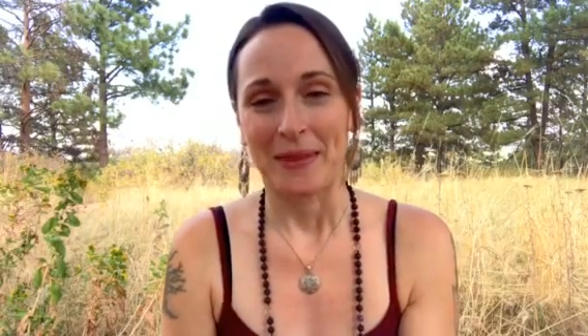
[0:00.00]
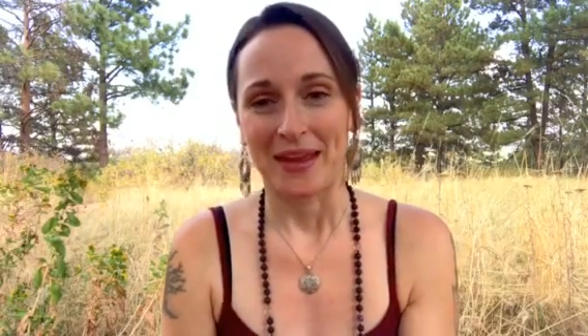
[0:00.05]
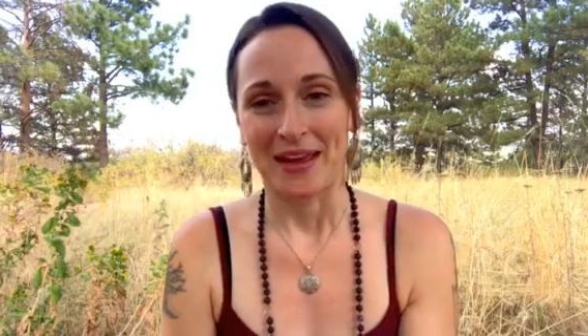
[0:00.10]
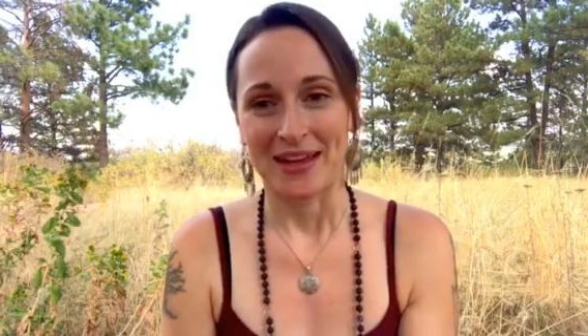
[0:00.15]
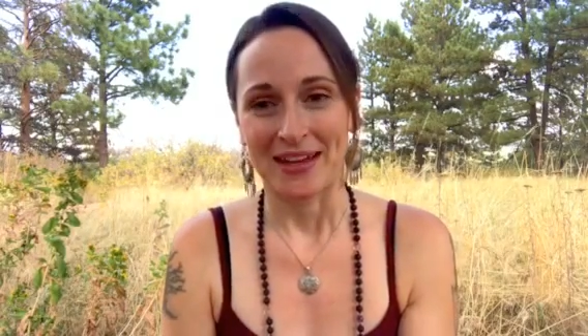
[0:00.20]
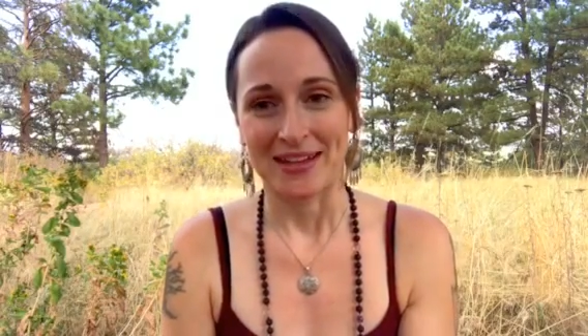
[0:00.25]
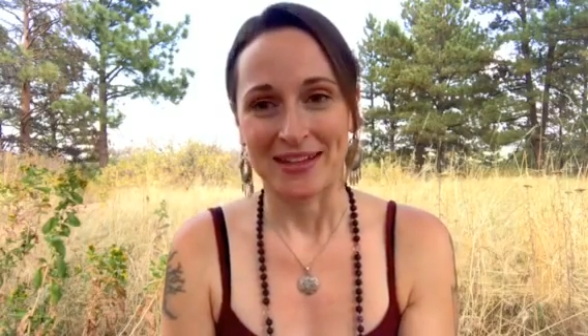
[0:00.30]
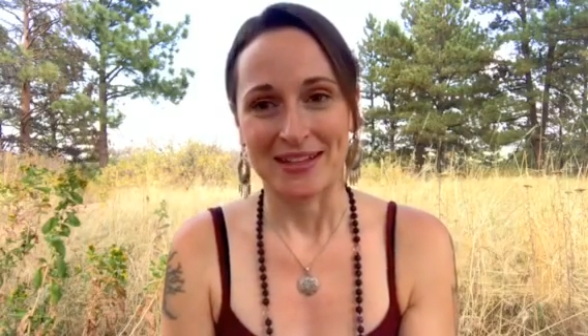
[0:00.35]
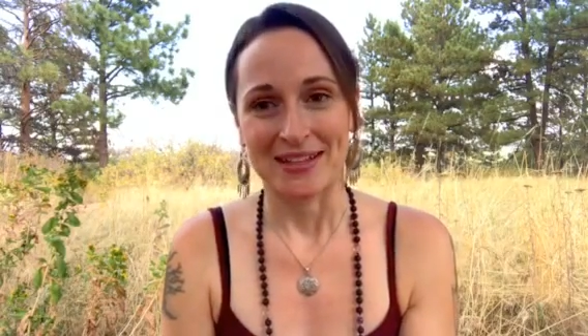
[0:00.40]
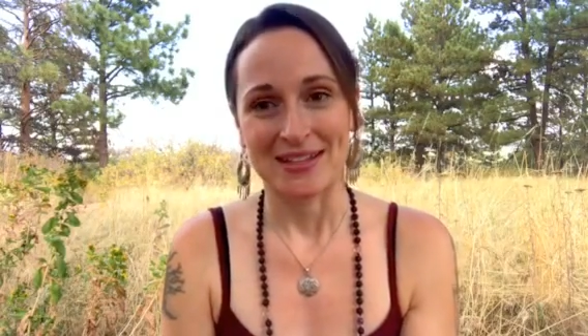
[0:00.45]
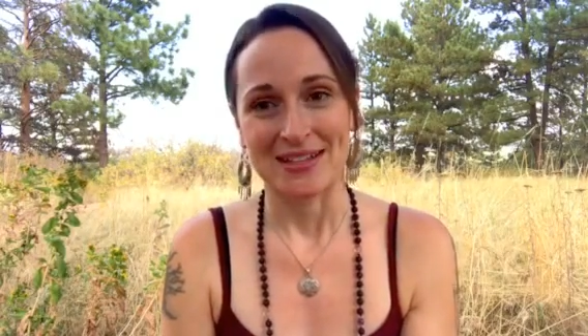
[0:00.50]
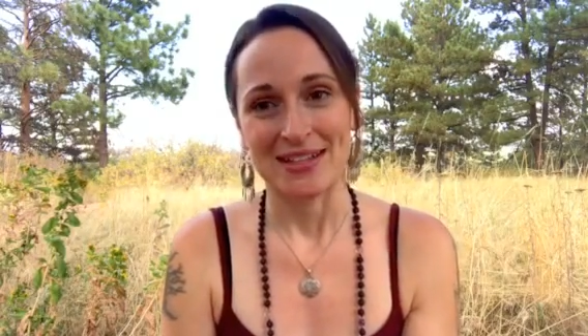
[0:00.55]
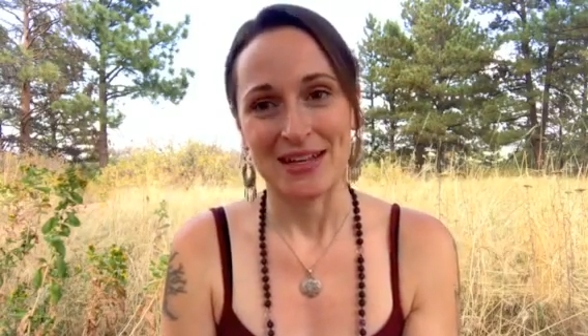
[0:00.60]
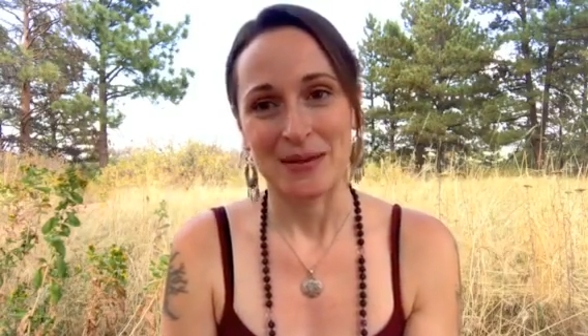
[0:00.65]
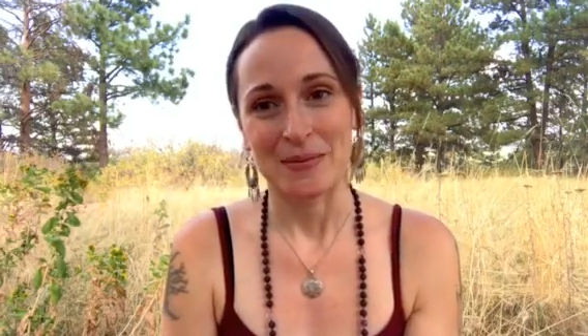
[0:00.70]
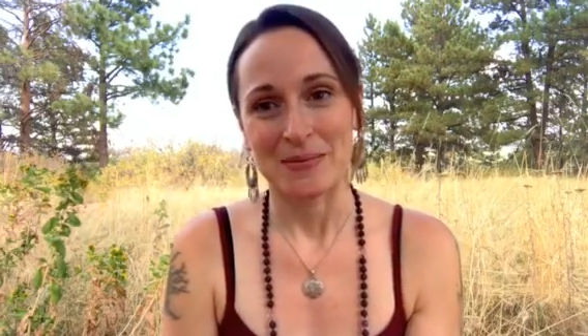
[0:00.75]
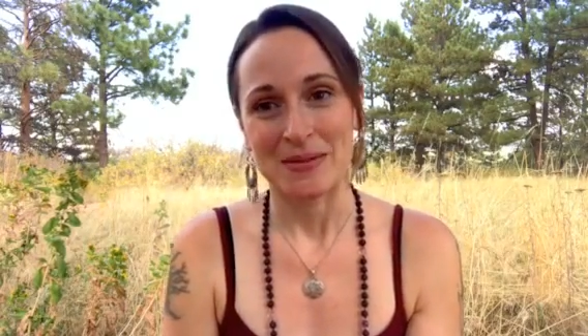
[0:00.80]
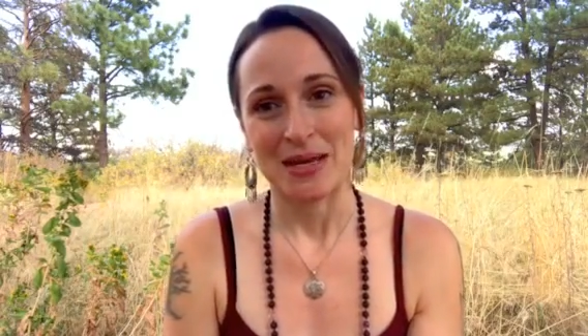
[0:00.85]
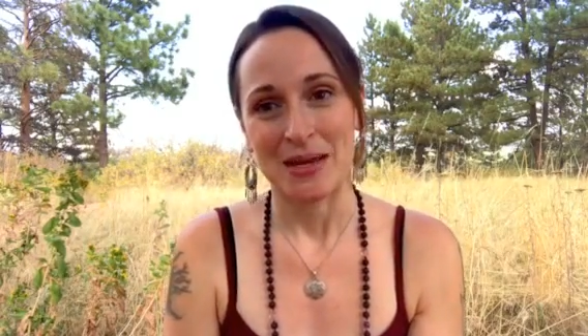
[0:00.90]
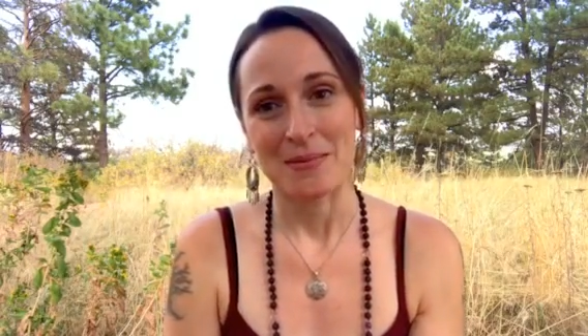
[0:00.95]
And at the
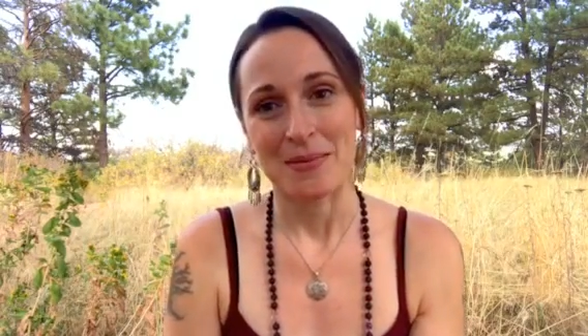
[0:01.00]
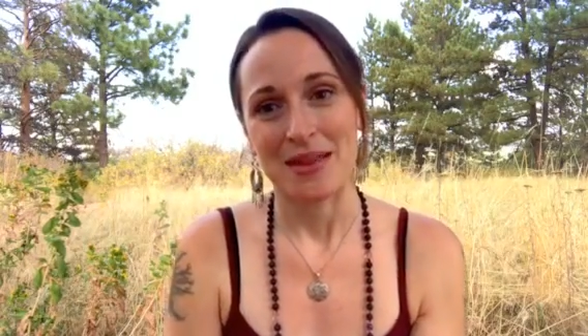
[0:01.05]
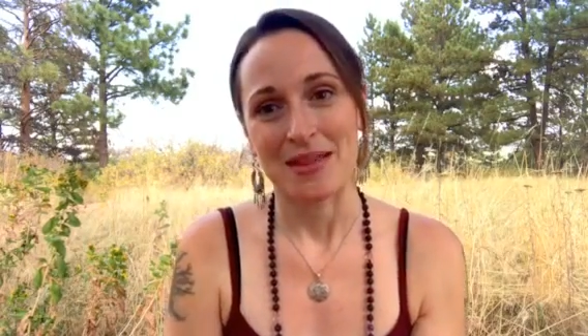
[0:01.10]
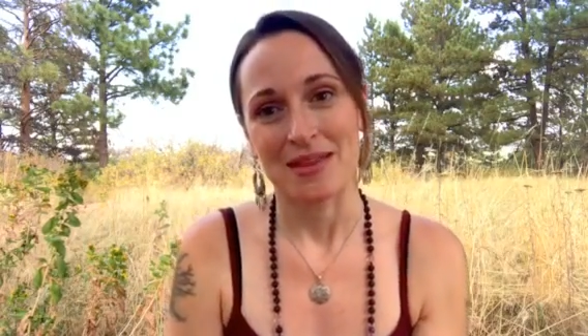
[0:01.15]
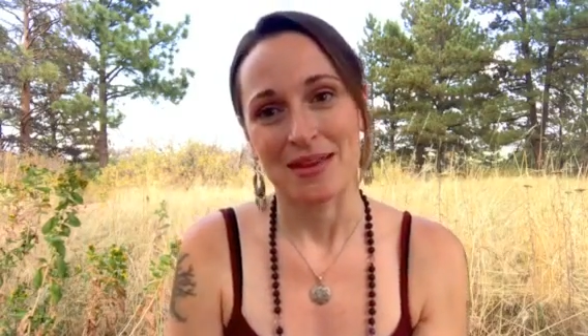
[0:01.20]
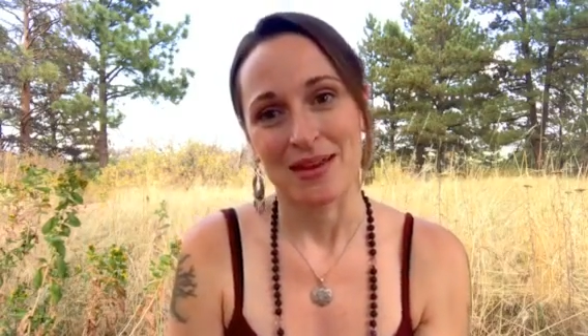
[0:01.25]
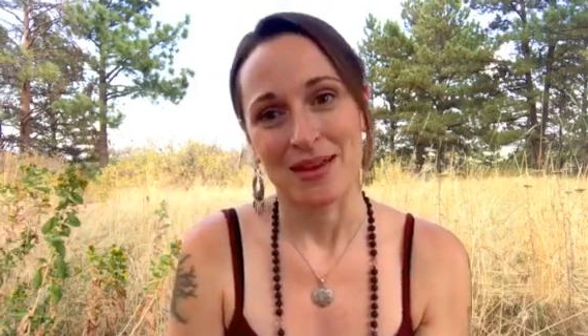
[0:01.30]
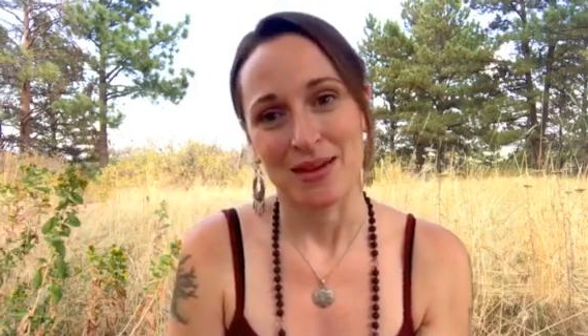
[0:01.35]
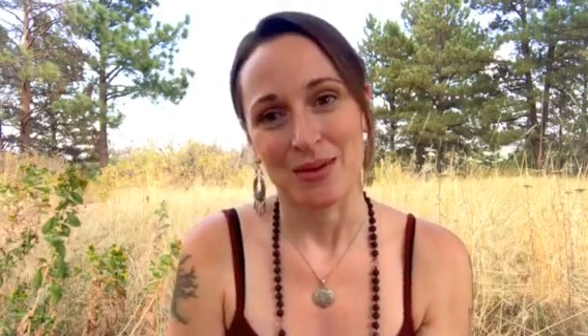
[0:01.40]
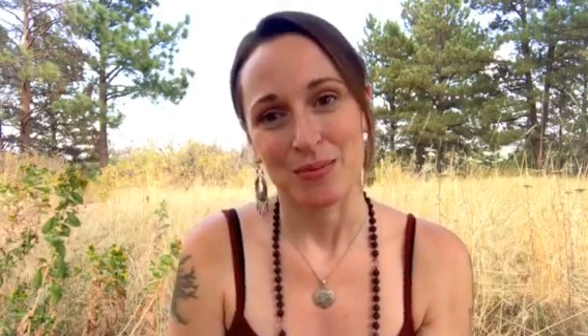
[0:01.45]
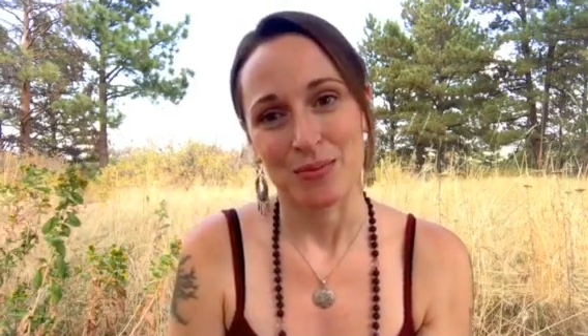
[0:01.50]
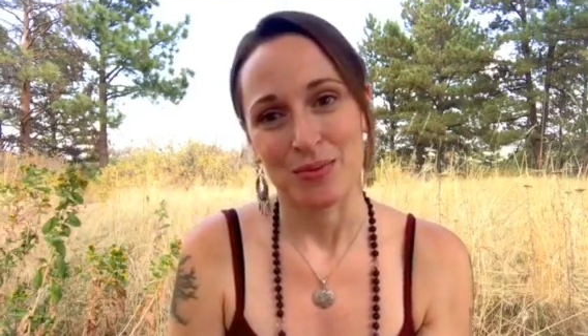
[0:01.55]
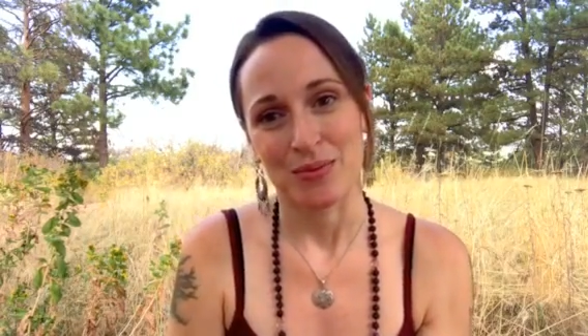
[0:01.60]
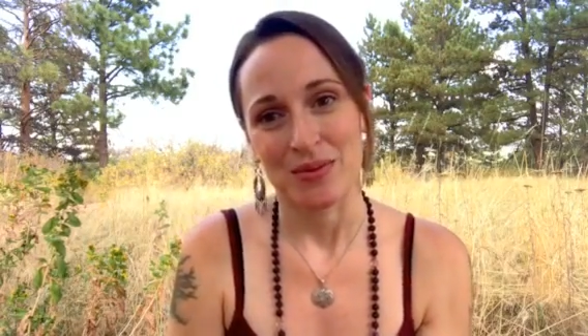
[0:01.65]
same time, I think it